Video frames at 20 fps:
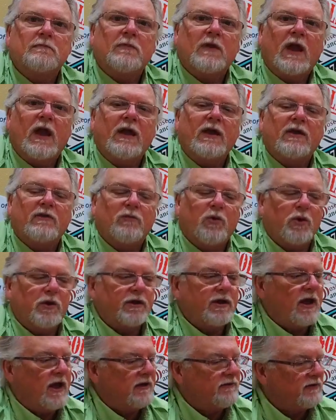Hey, good
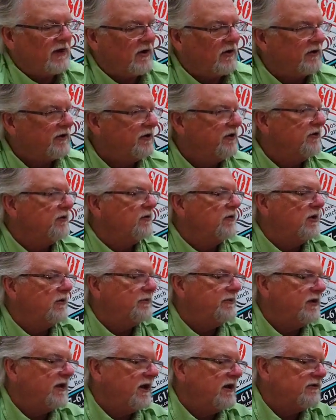morning, guys. How are you? We
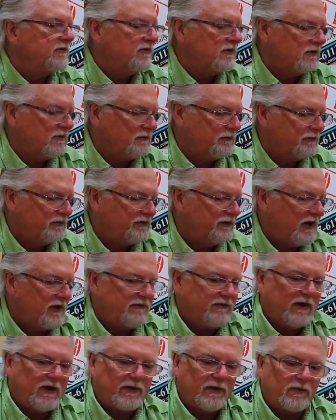hope you guys are
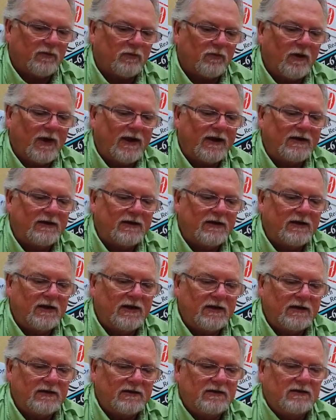safe out in the rain
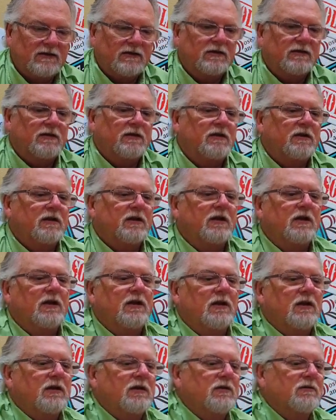today.
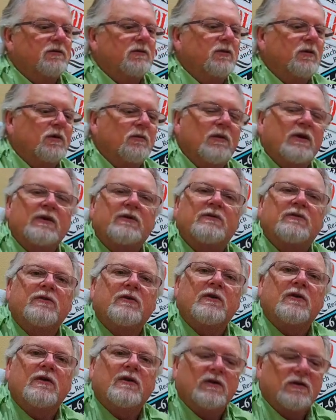We want to make
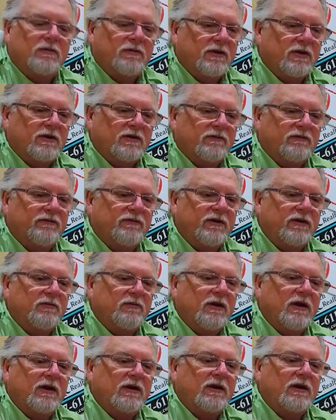sure, let me get the
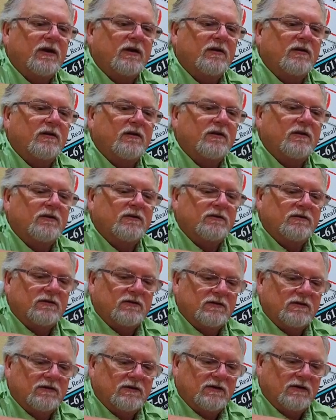feedback down on this.
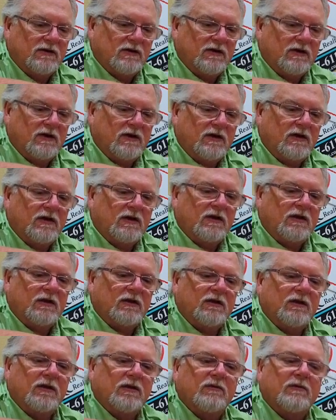
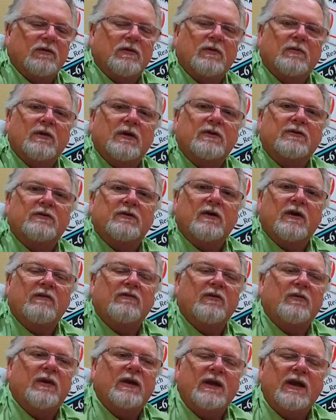Yeah, we want to make sure
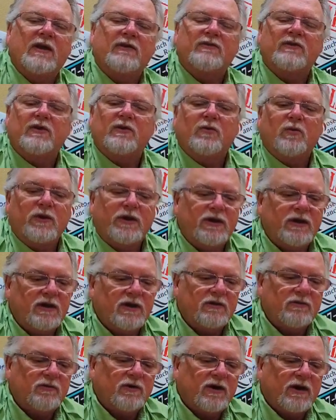everybody has a good
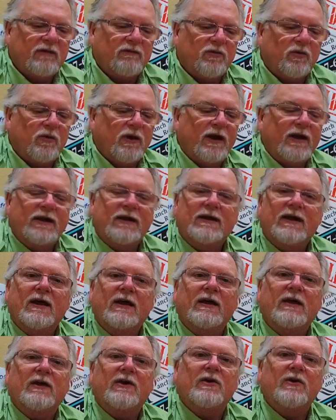weekend. We're going to have a rainy
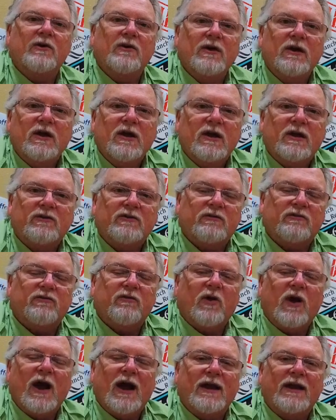day here. It's a
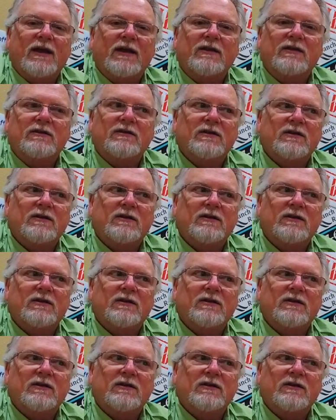Friday.